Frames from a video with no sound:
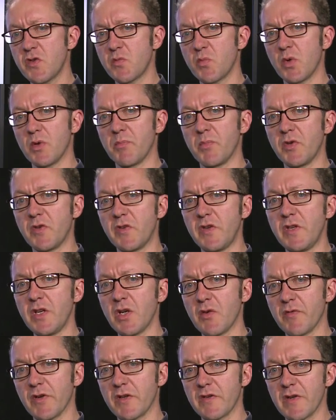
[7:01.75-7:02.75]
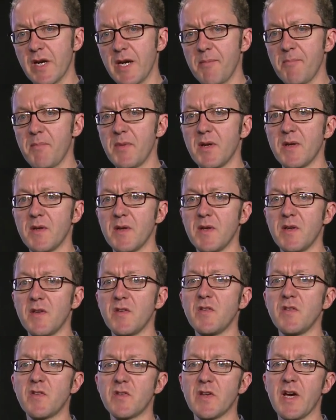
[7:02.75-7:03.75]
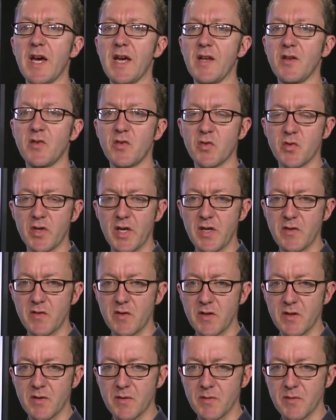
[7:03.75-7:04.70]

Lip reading: will be seen over time is entirely stochastic.